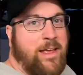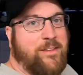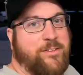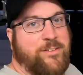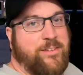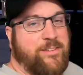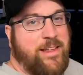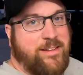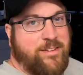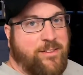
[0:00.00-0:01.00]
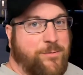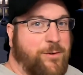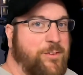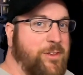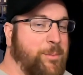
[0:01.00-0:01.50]
and so since that's like the
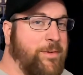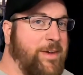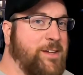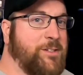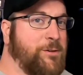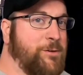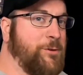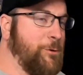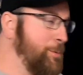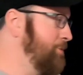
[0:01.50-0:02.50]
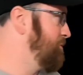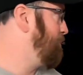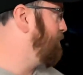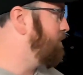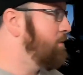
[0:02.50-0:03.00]
first time I've actually heard turbo
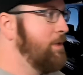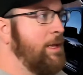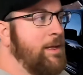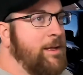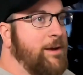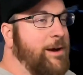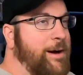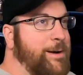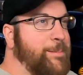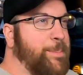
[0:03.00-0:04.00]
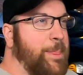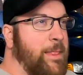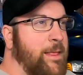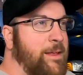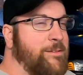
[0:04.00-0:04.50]
spool, uh,
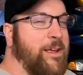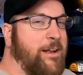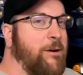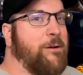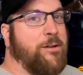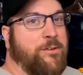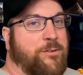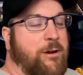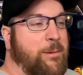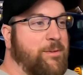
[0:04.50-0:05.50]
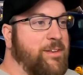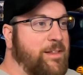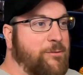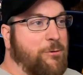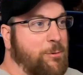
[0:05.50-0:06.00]
it's kind of hard to describe. It's
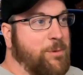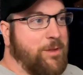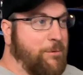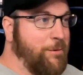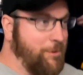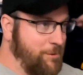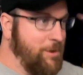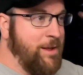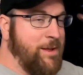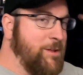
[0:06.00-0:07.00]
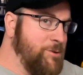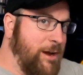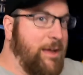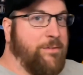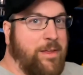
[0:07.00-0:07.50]
not the normal like when you're
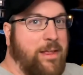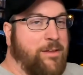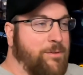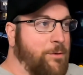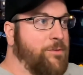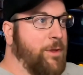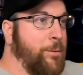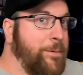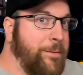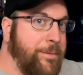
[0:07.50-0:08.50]
driving and going it's like